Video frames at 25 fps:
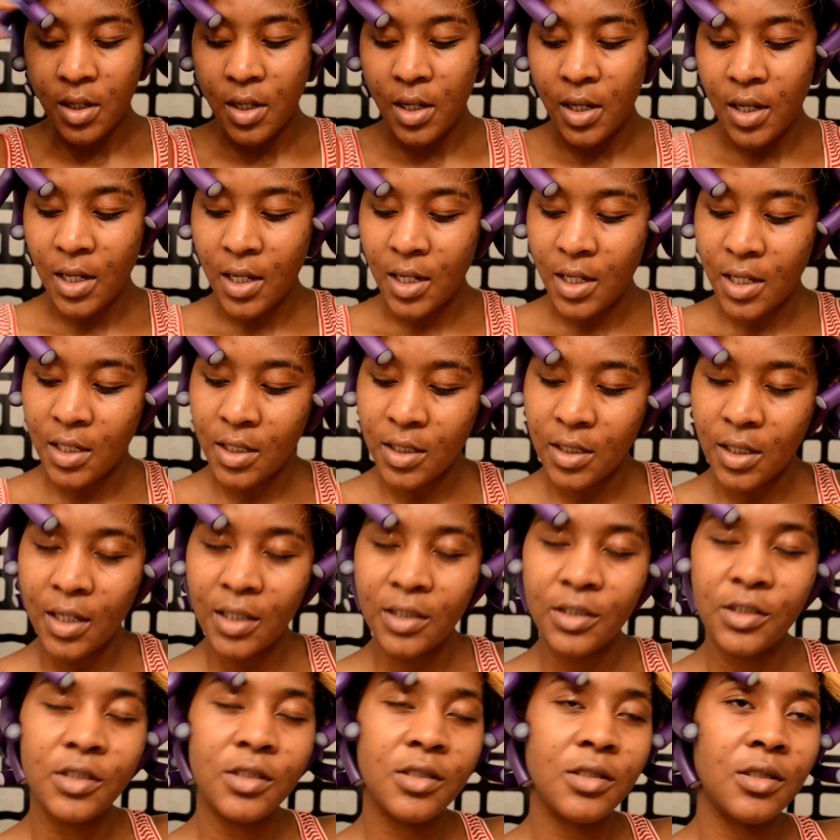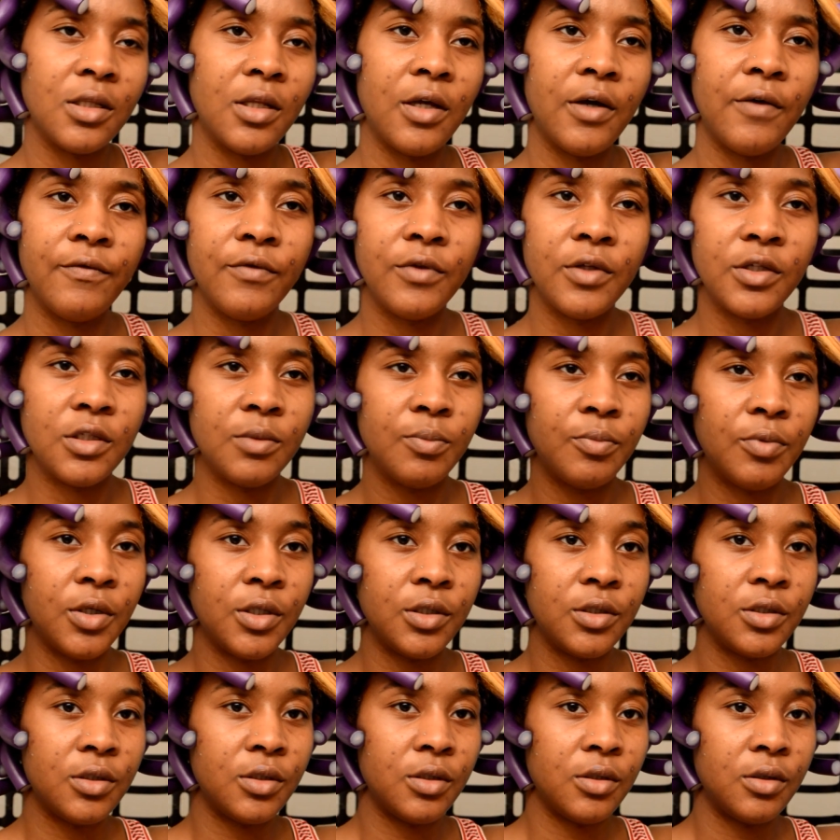And I just love this
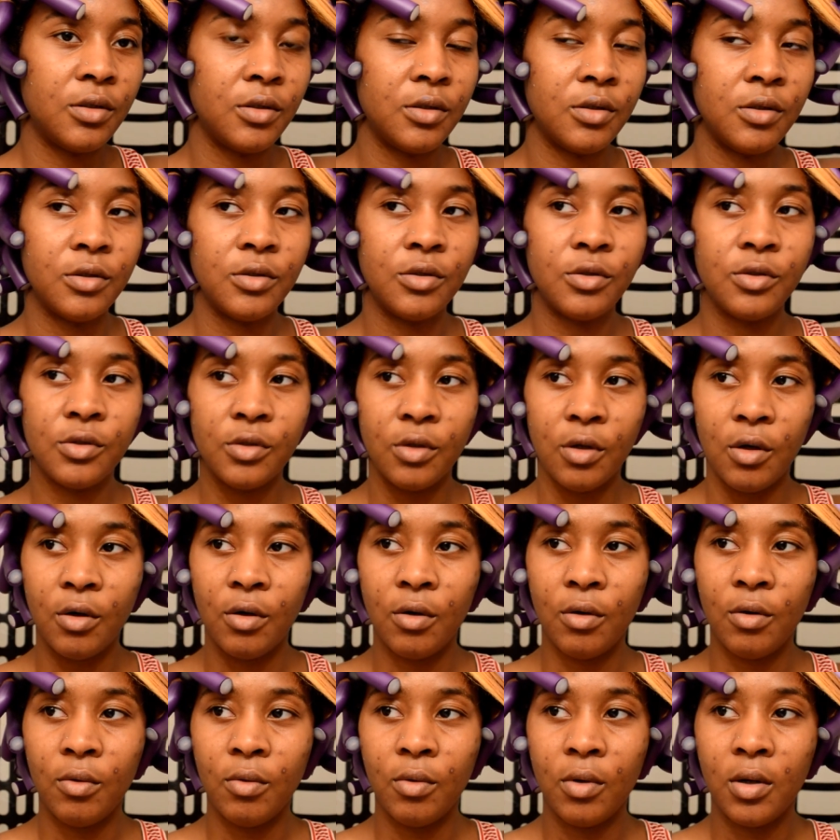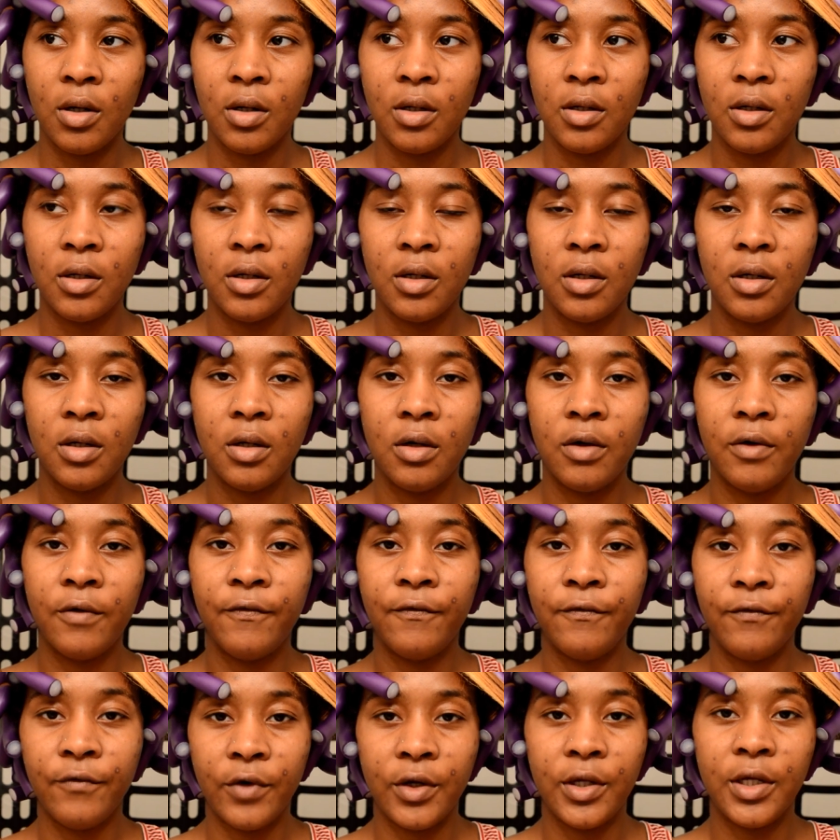brush so
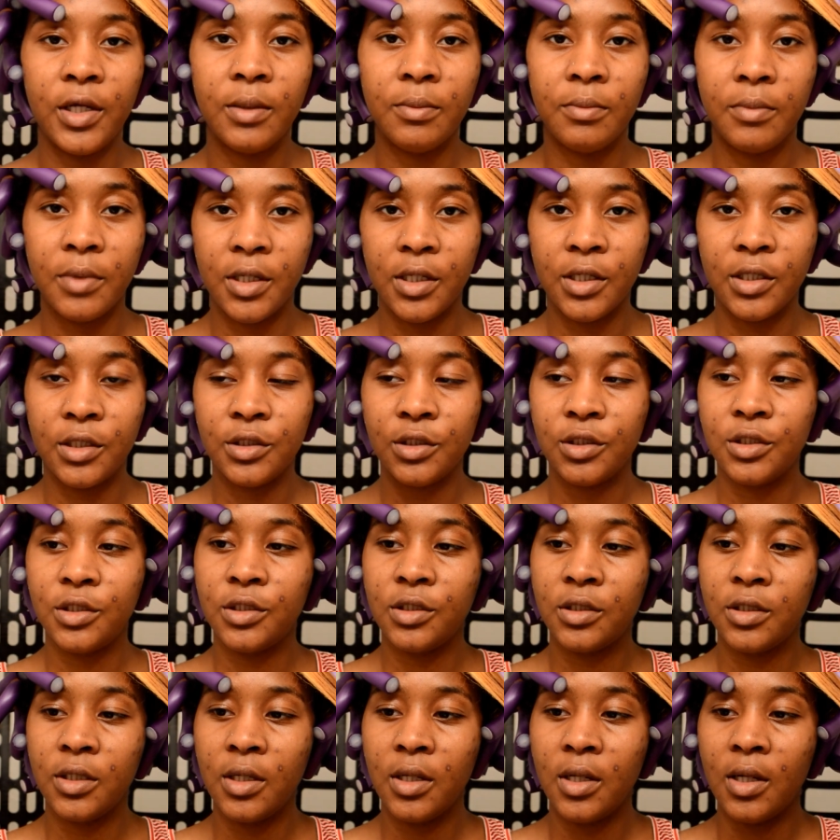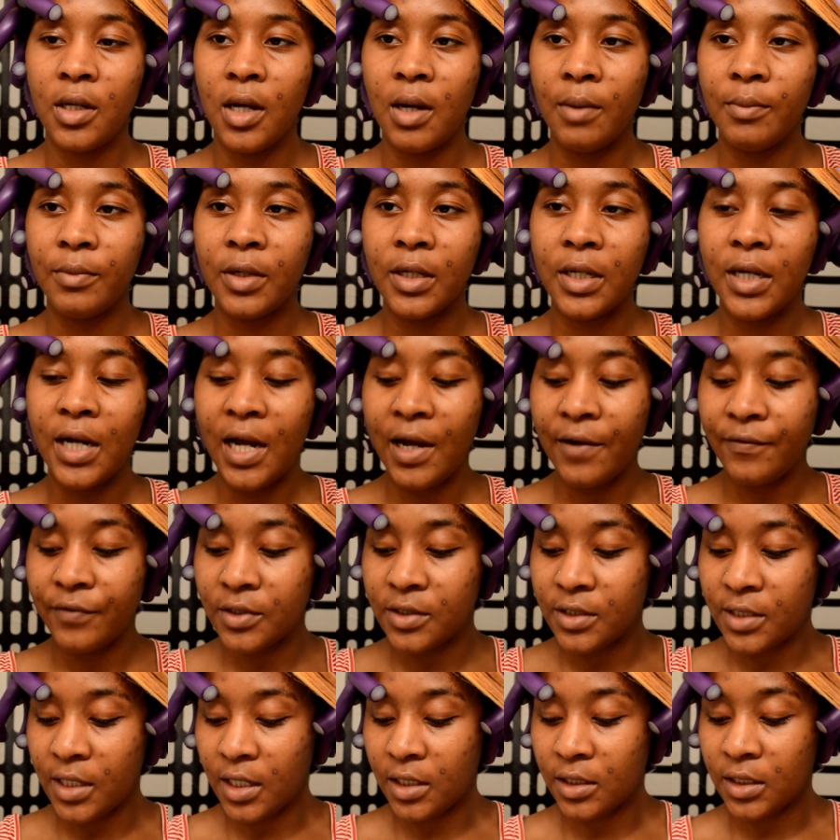freaking much. I'm gonna have to
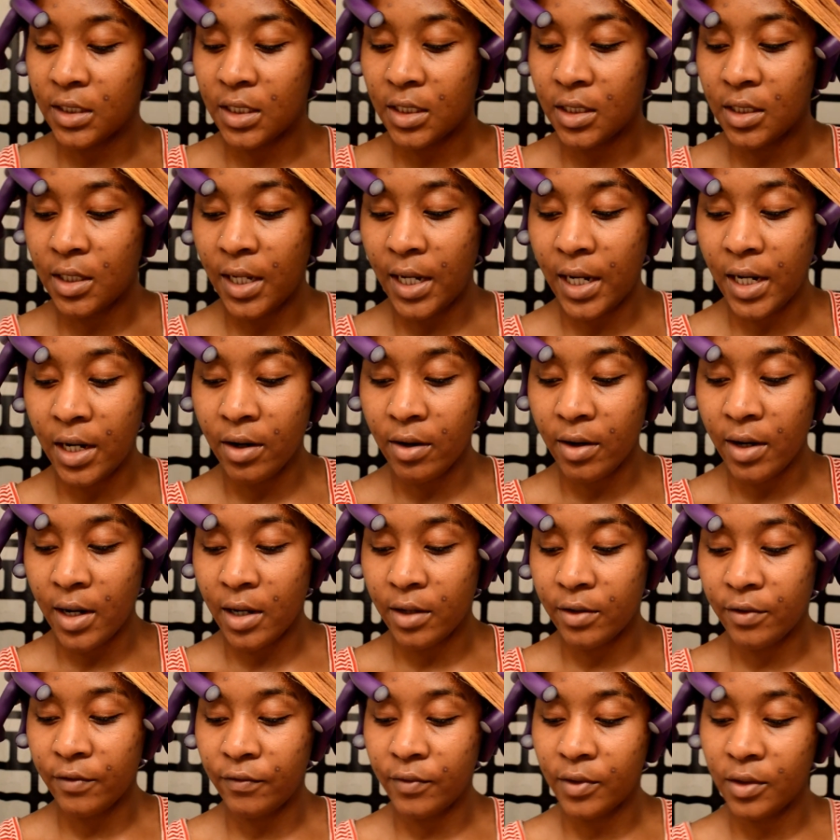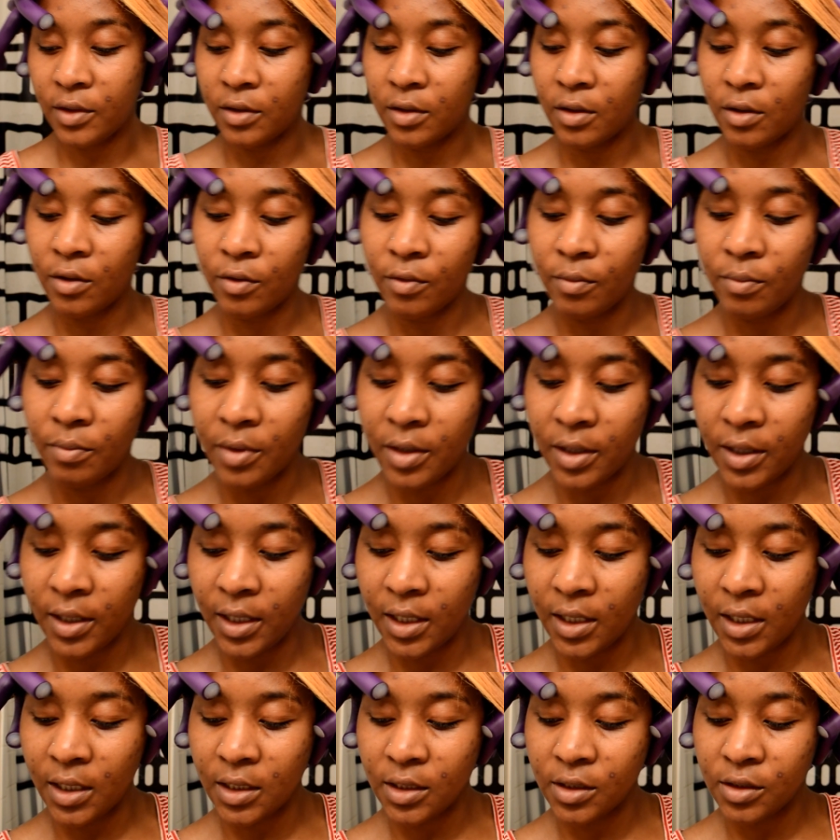take the hair out of it though, but
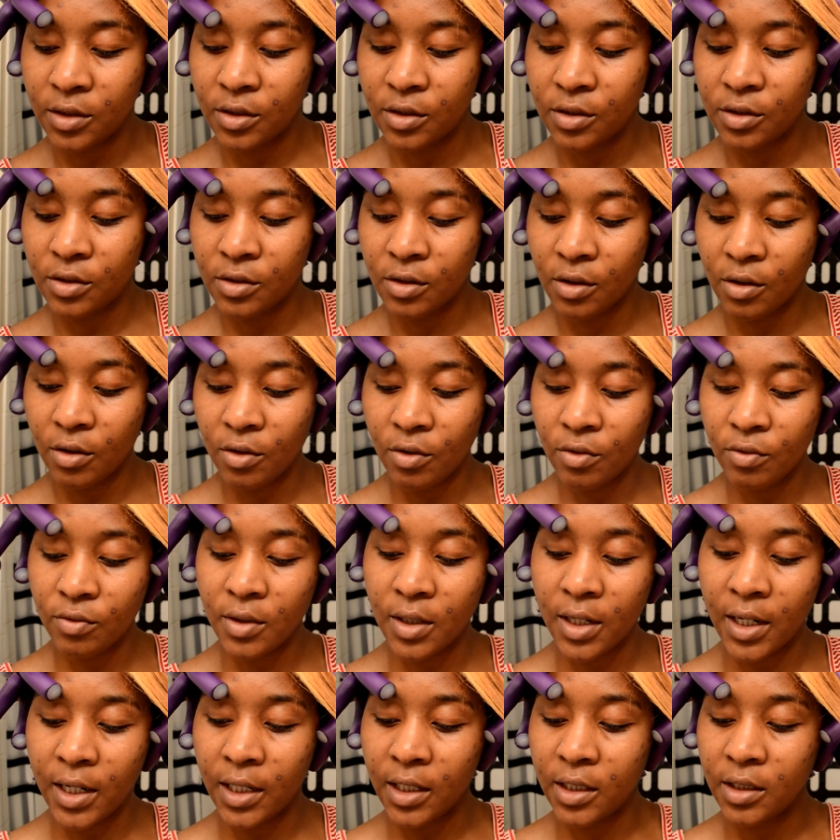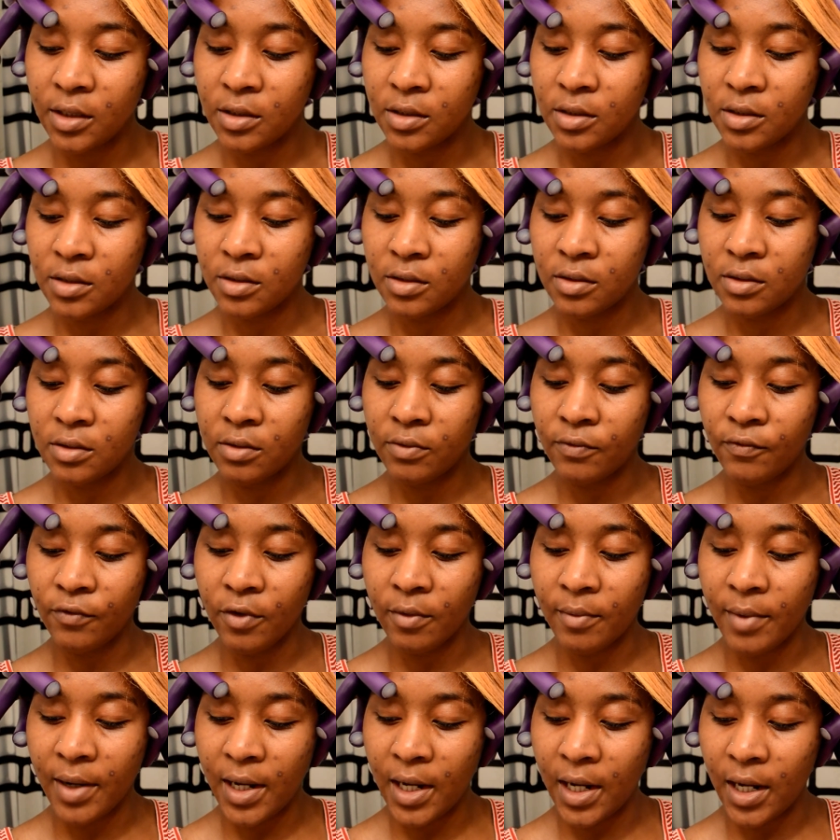it is so nice for
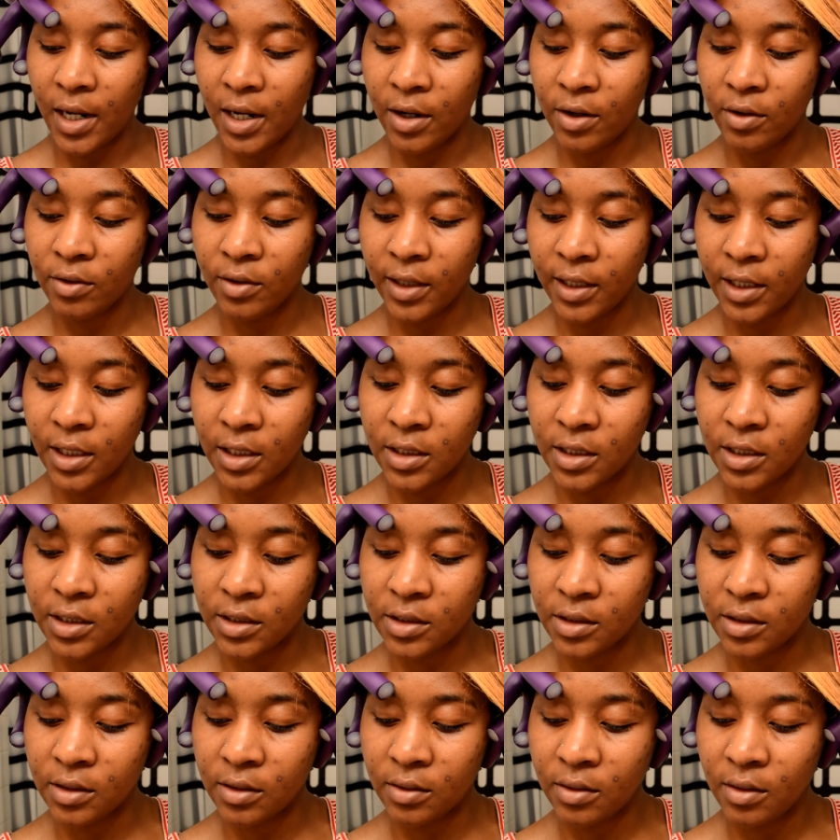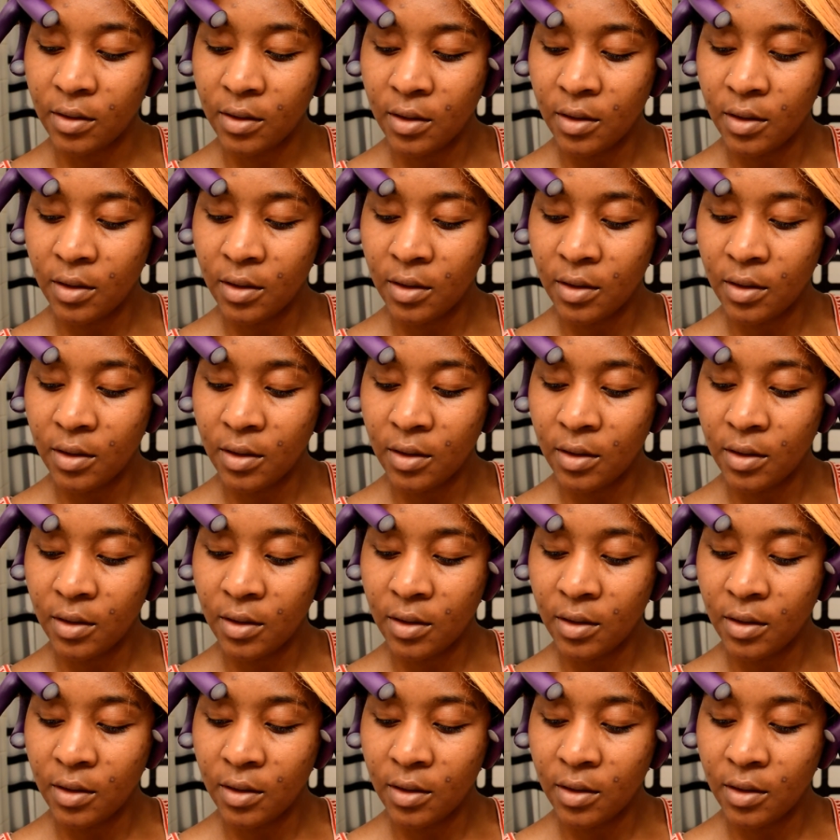my hair. Like it doesn't